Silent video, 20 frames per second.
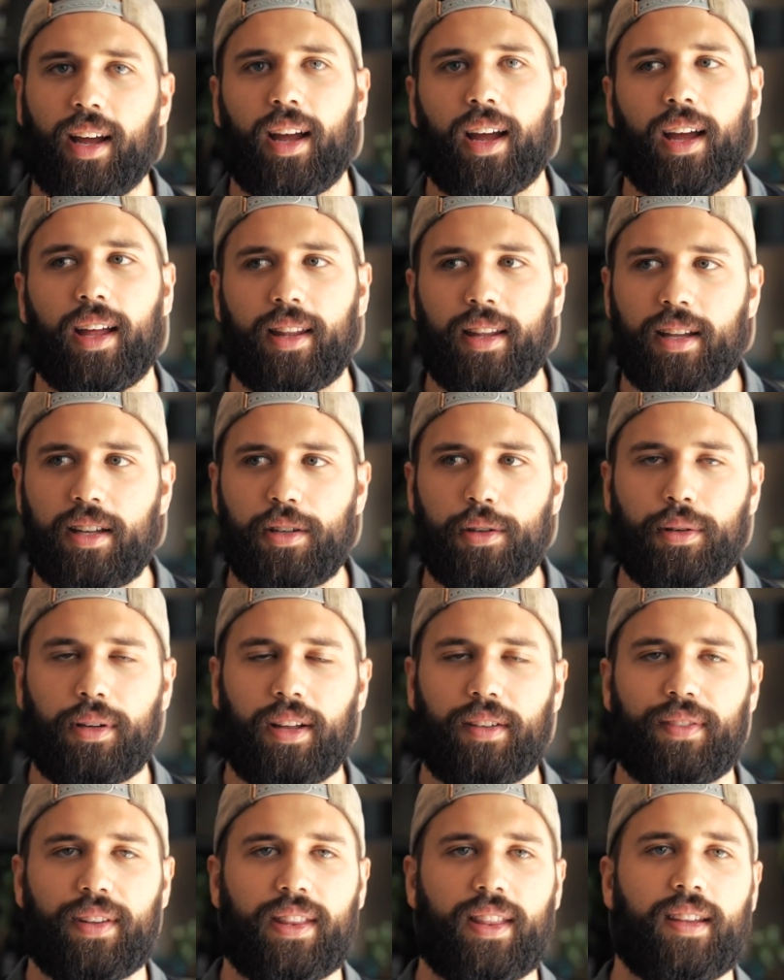and then you
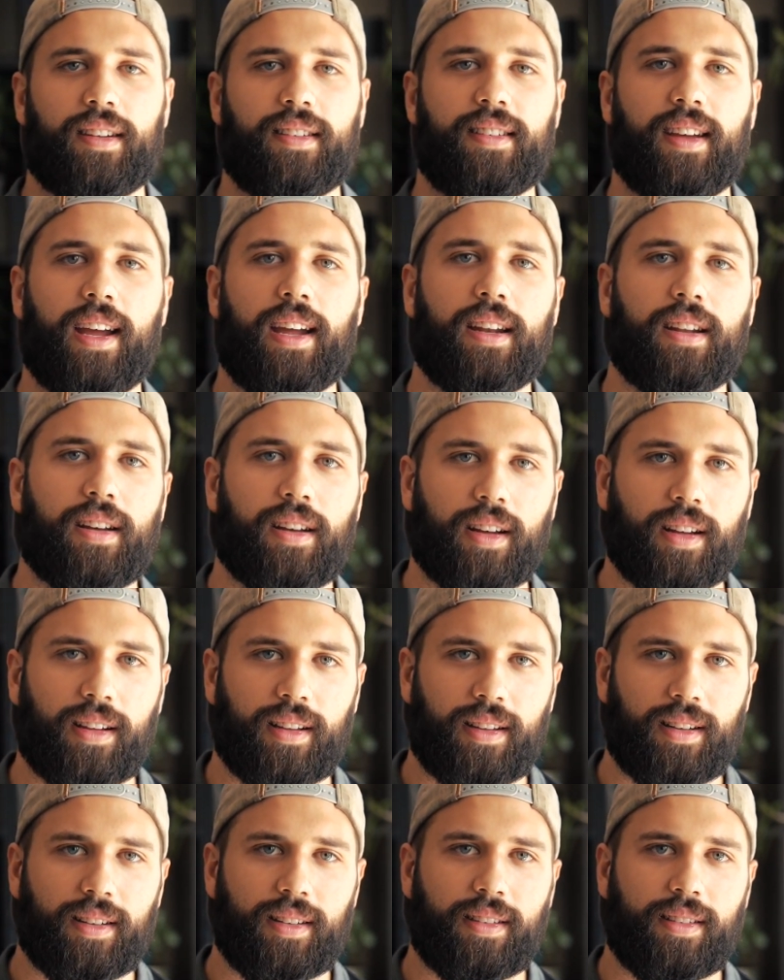give it the data
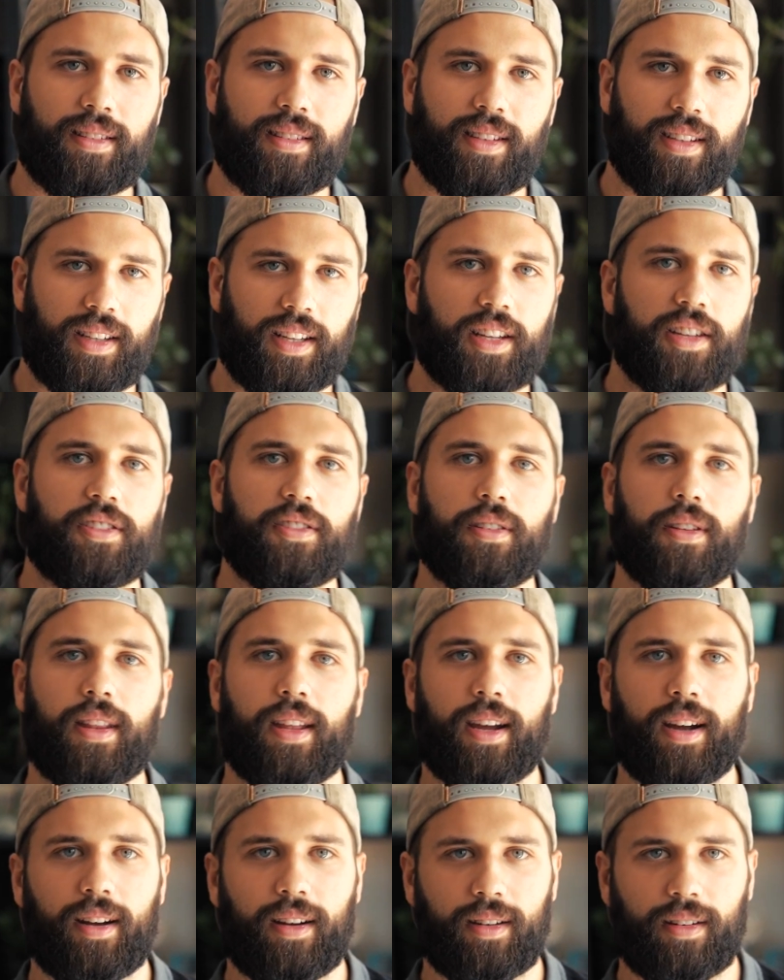to get you
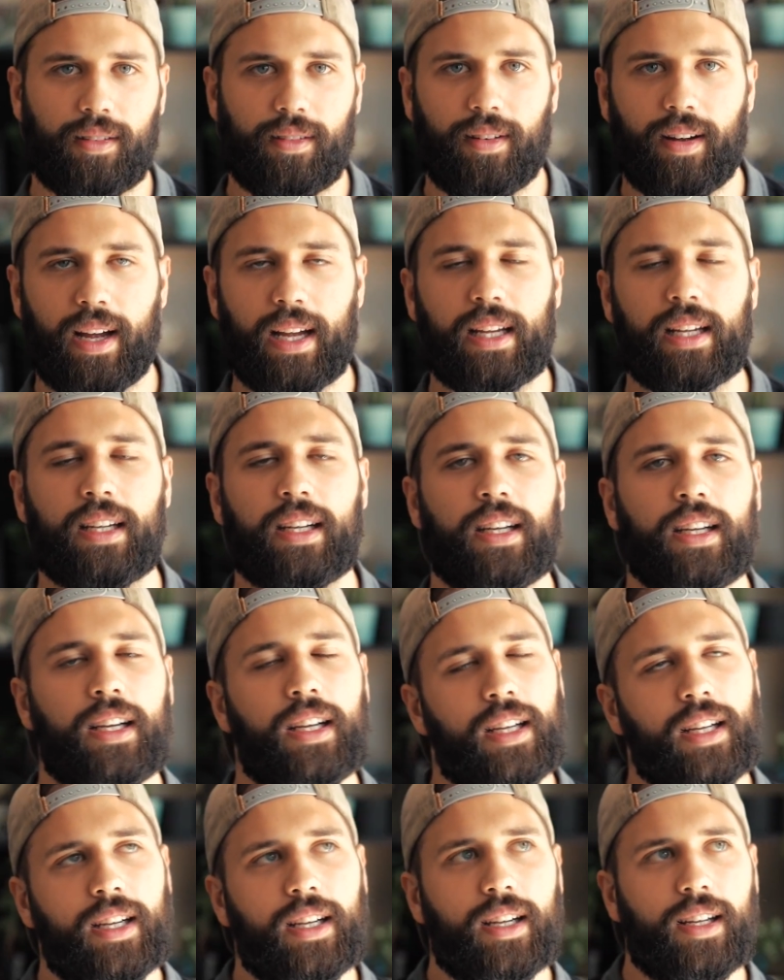there, right?
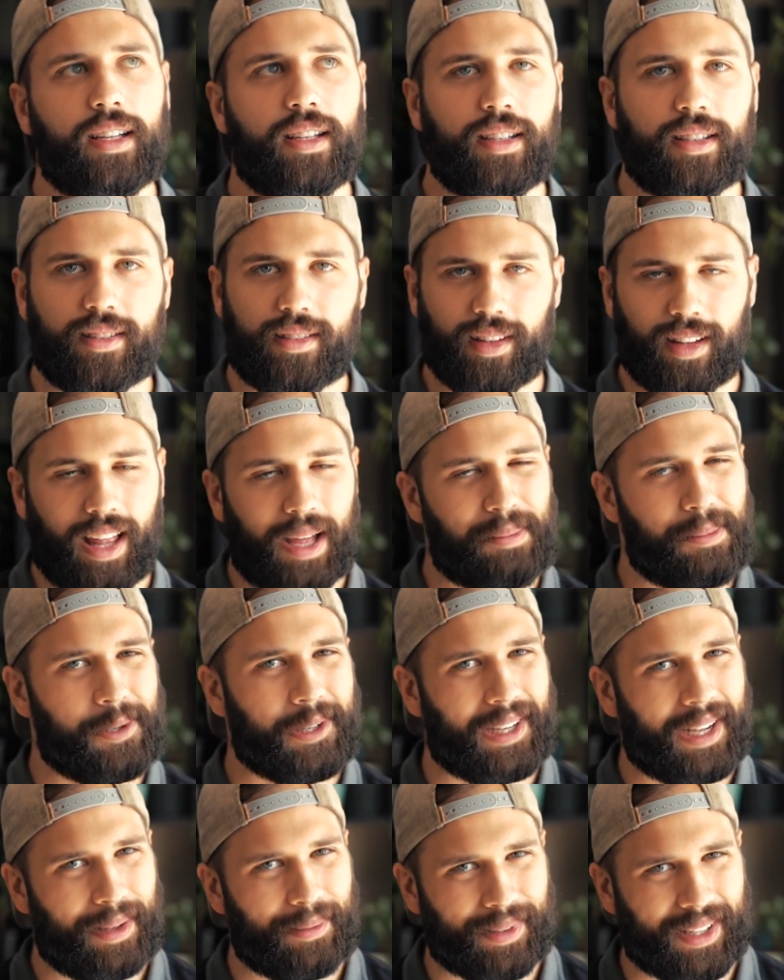It's a lot more
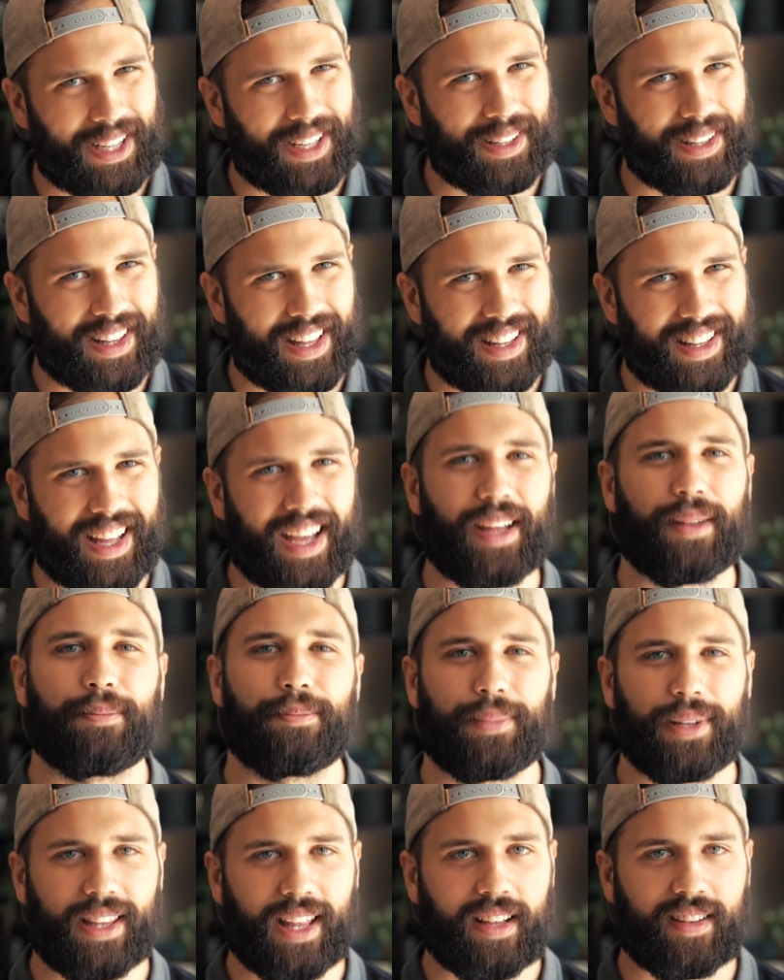complicated than
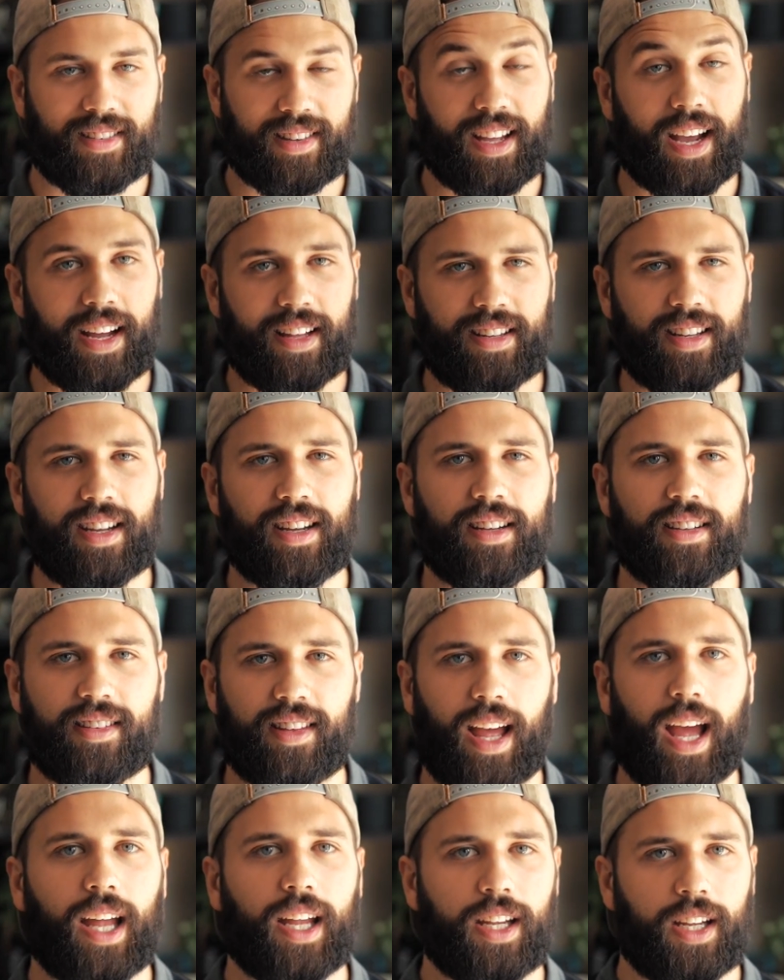that, but that's the idea, is
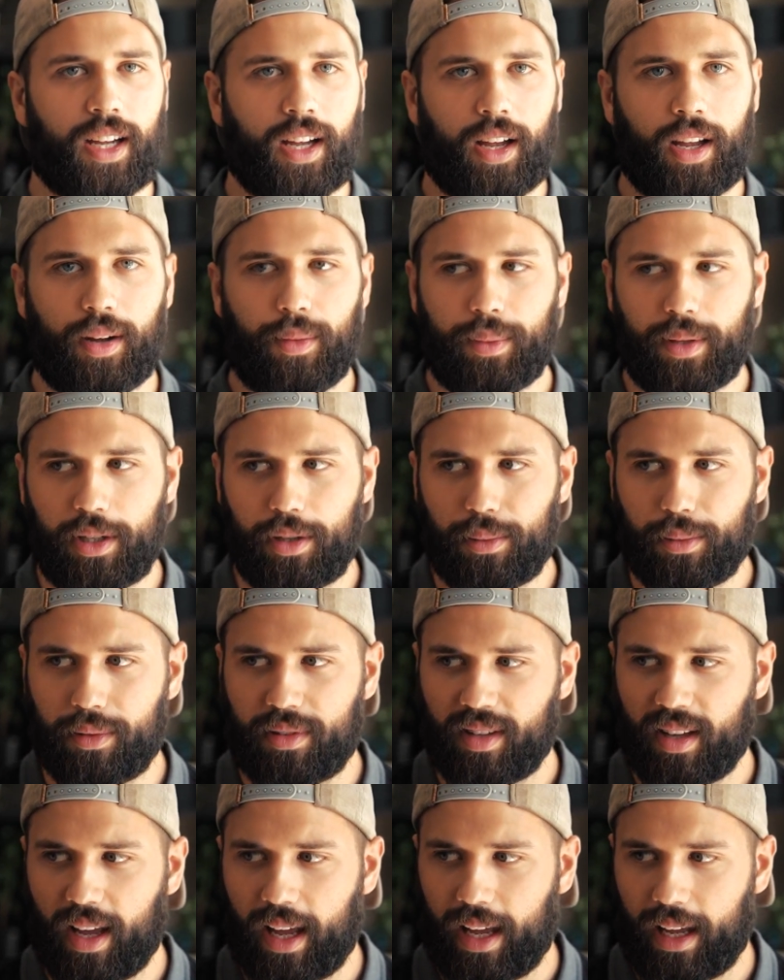that when you
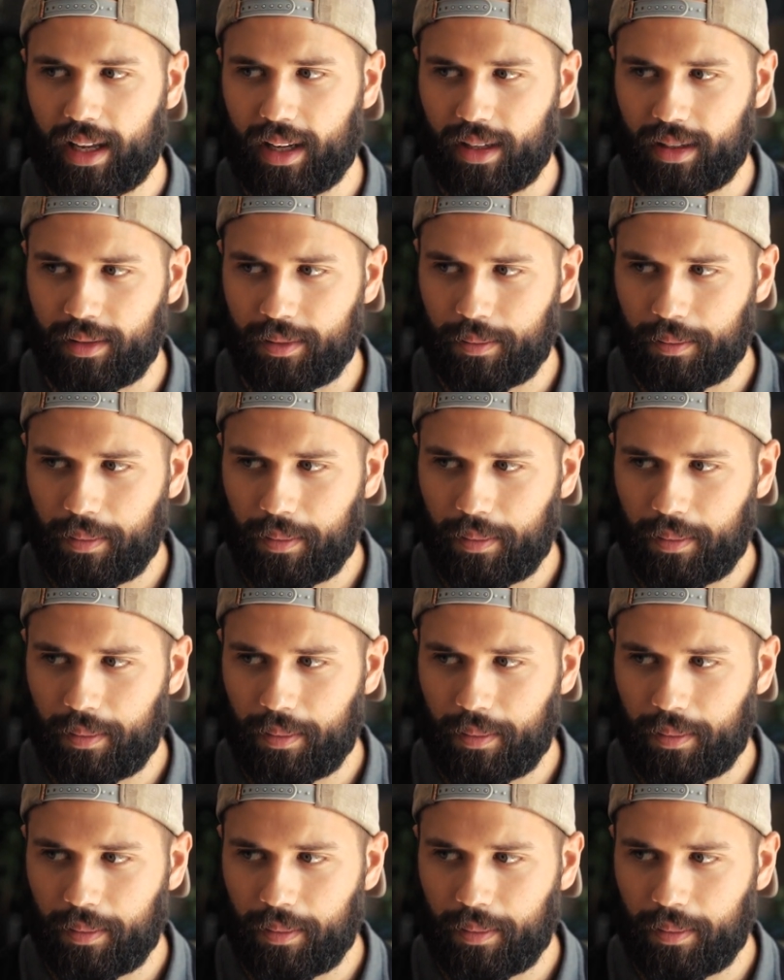say